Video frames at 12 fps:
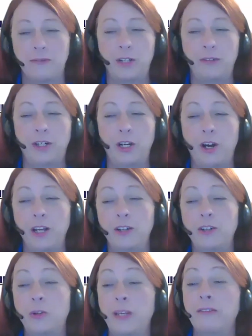very, very
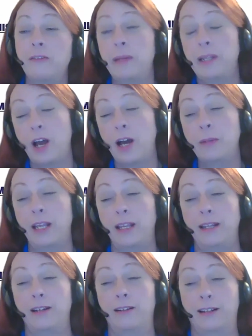honored to even be
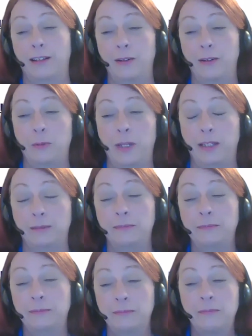nominated, let alone win.
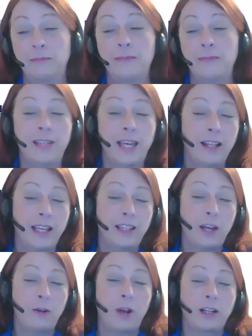Kind of like
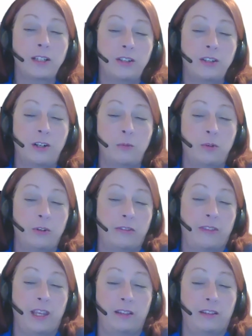that rock star award
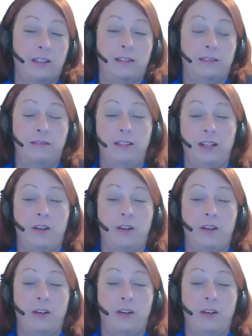thing that, you